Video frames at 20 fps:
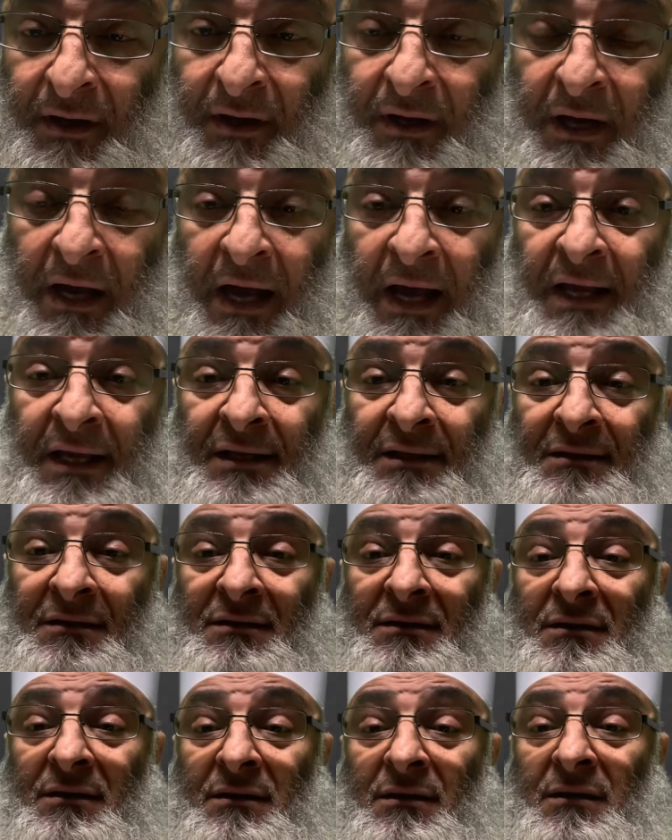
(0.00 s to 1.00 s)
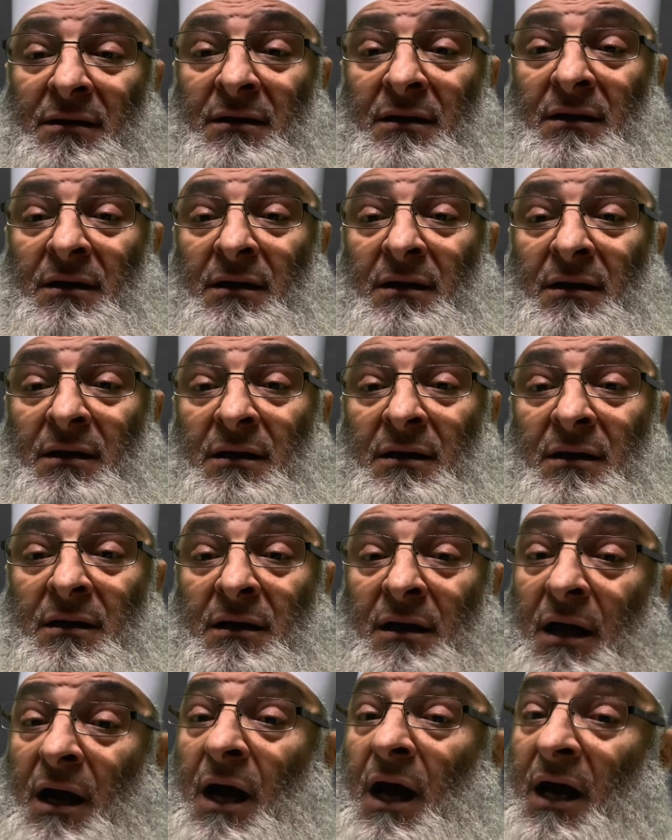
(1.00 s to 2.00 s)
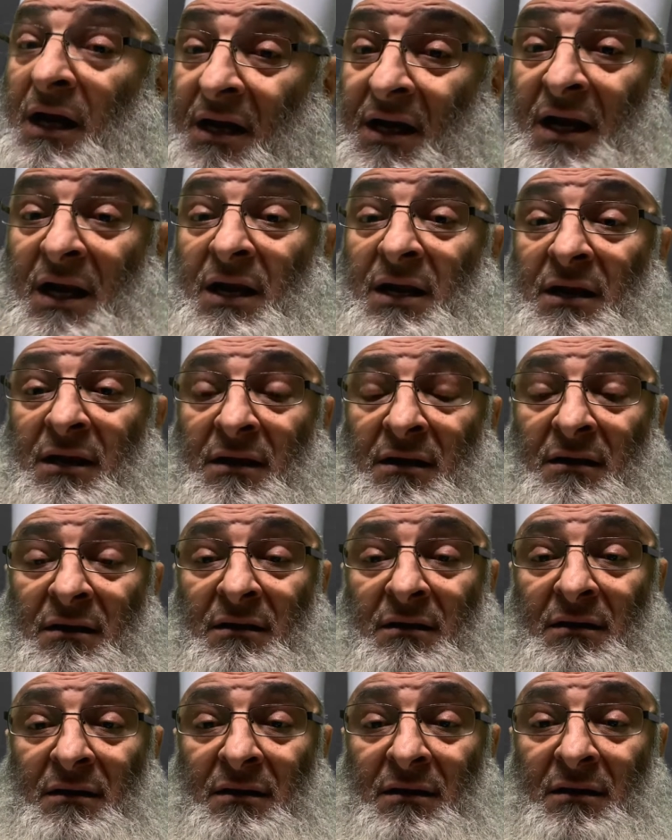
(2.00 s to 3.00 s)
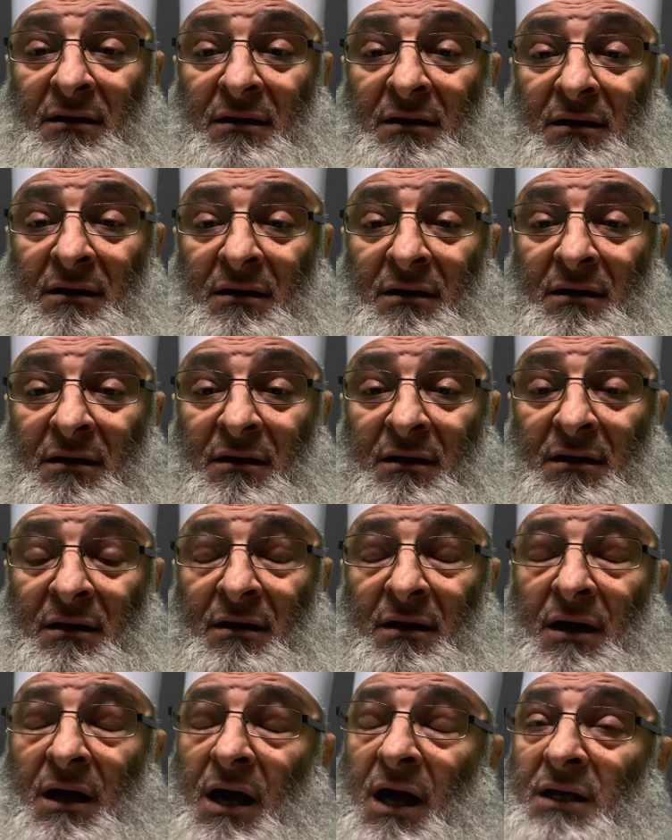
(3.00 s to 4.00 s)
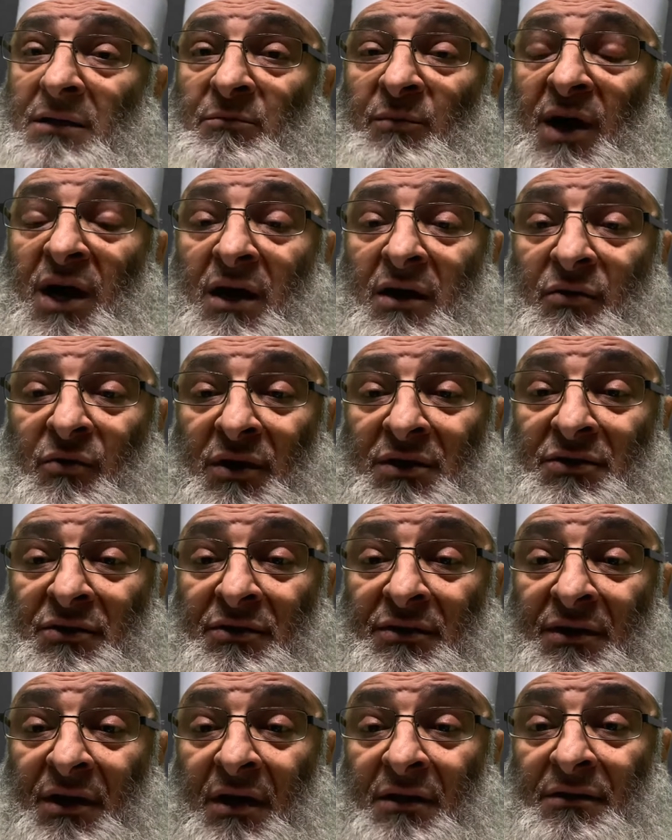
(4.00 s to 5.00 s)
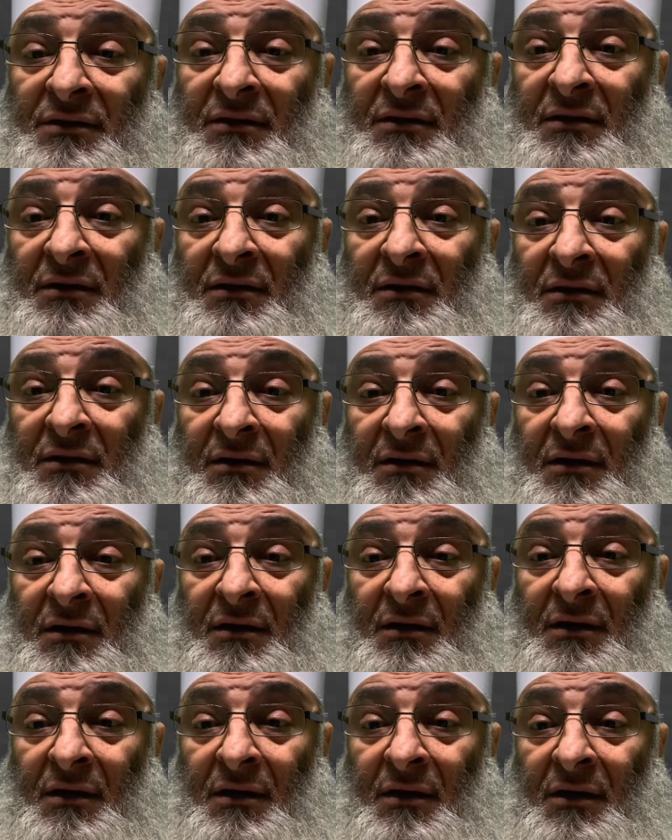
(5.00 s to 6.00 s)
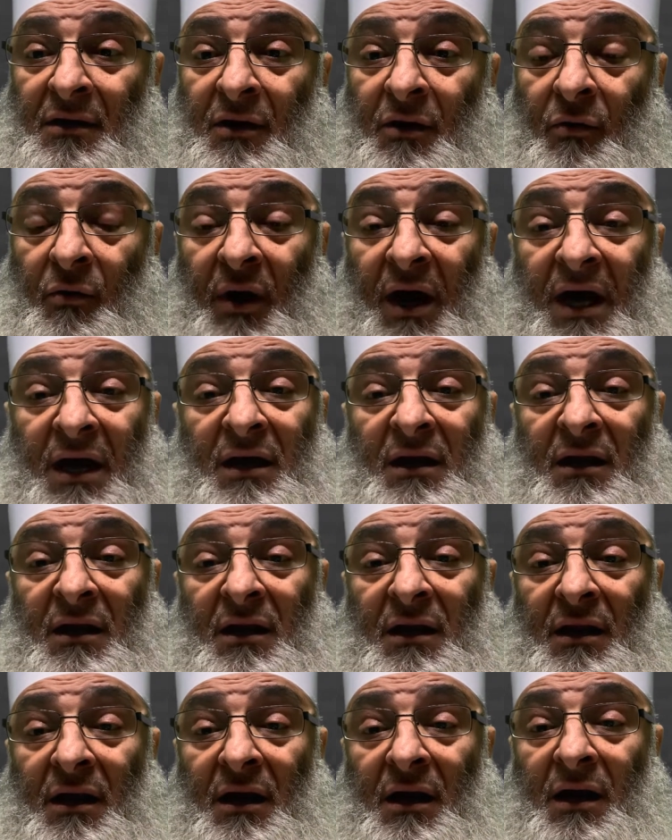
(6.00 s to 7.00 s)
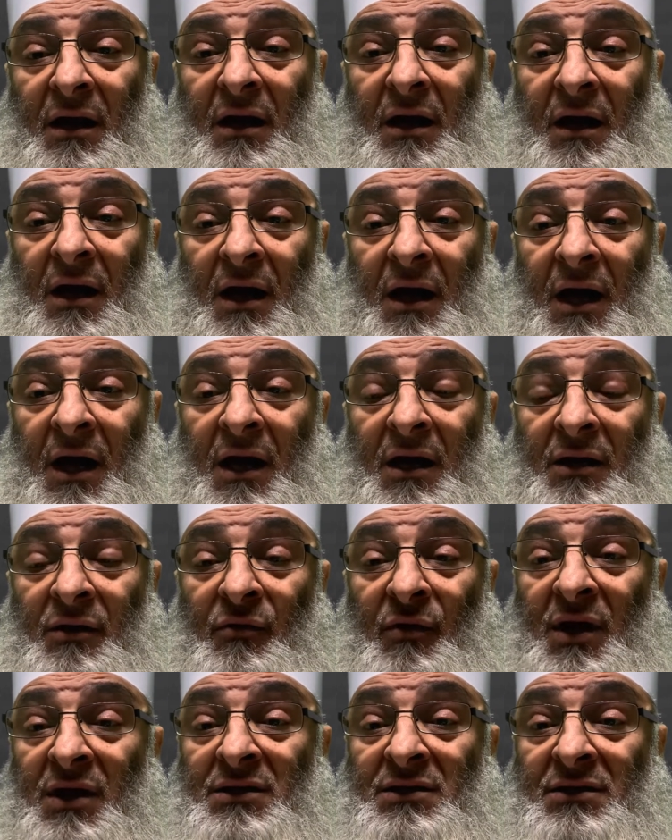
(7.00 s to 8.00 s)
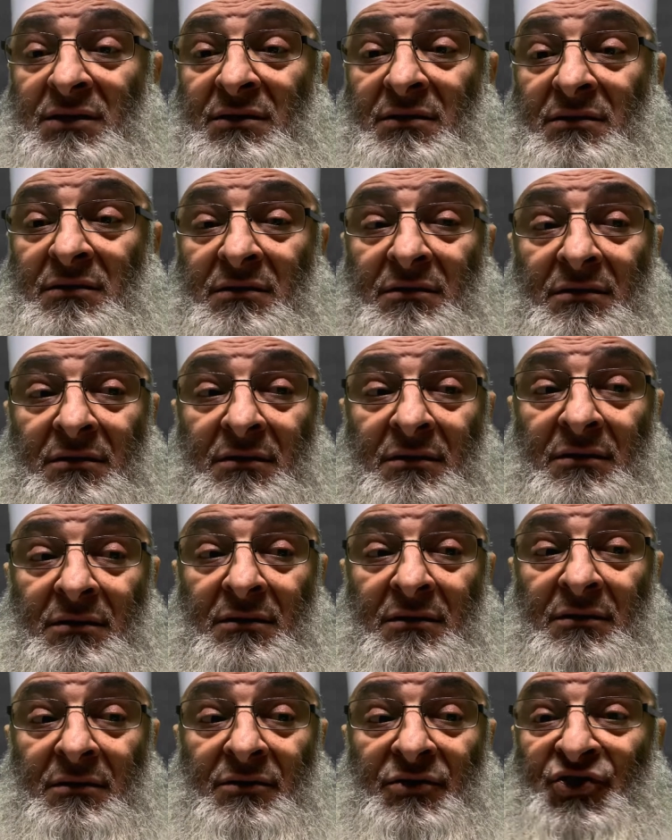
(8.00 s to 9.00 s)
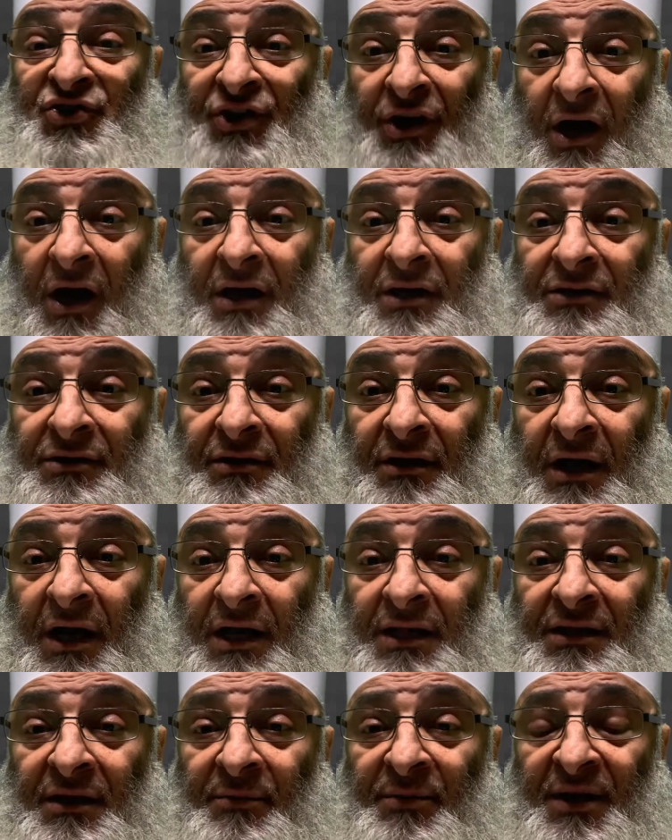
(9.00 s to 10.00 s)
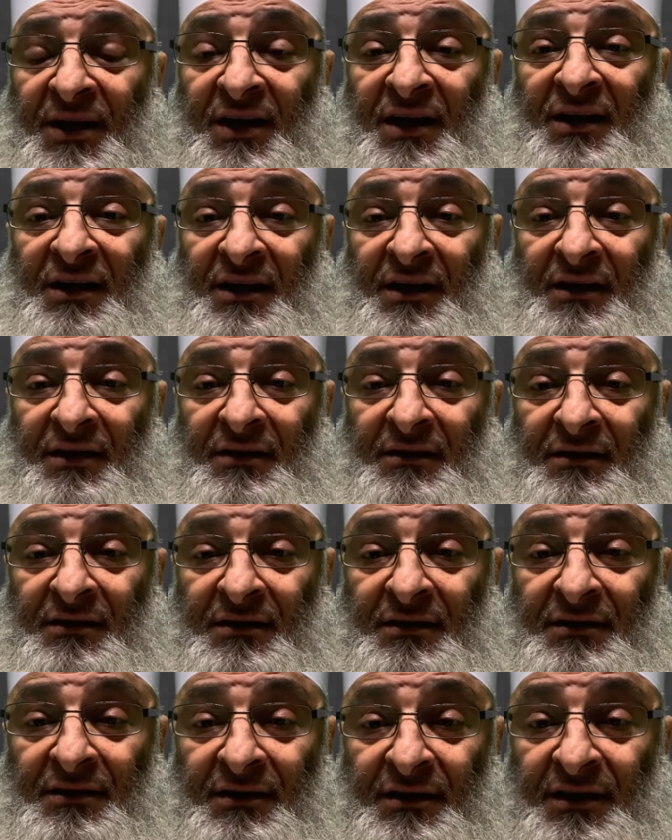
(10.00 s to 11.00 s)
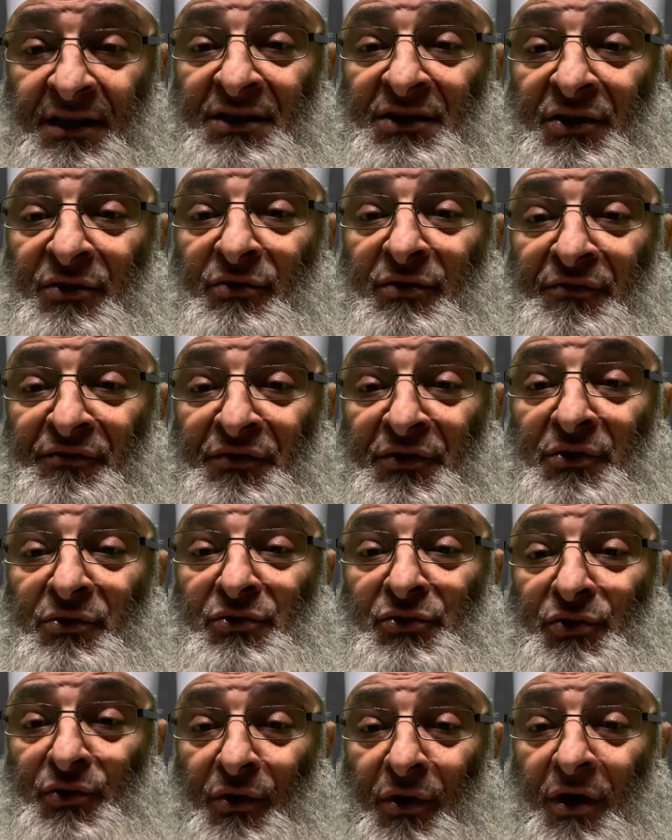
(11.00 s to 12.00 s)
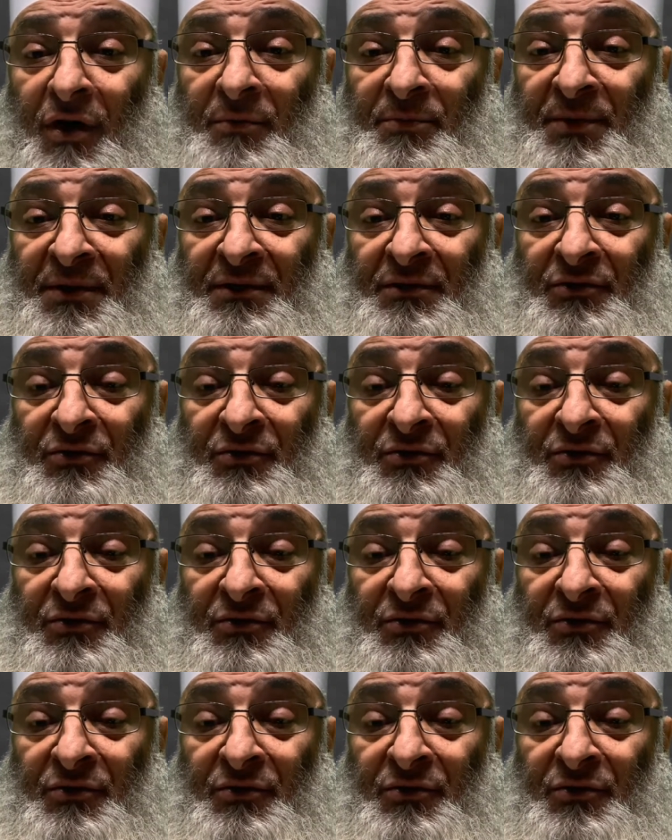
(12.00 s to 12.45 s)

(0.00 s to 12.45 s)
And I really admire what you've done. While I was shocked at the beginning that you refused to open to